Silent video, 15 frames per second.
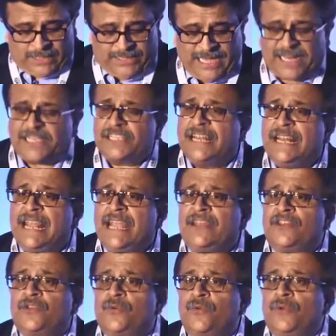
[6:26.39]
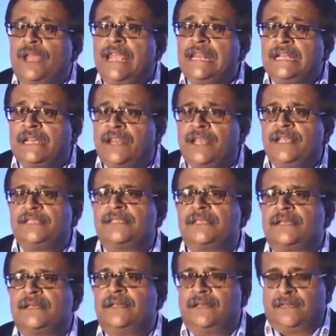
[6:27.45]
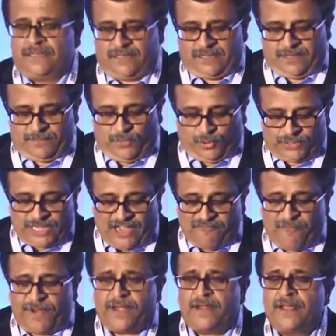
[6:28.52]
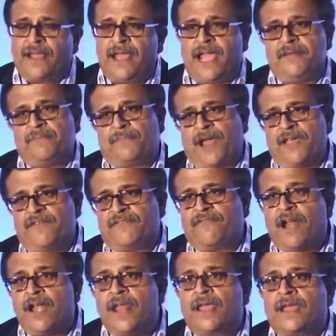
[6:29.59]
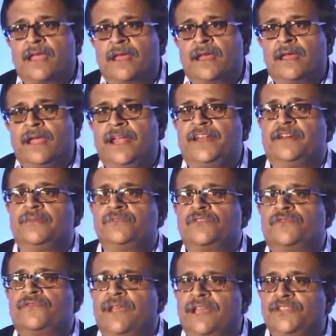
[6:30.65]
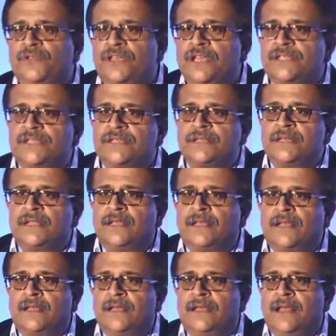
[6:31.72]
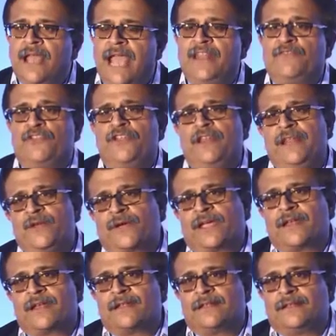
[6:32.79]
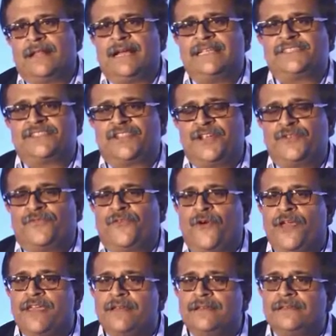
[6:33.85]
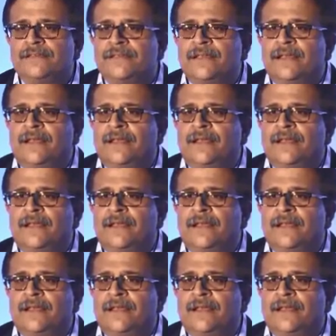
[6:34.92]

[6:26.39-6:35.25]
there is a need to increase both government and private funding in terms of education. And if you really look at the last three to four years,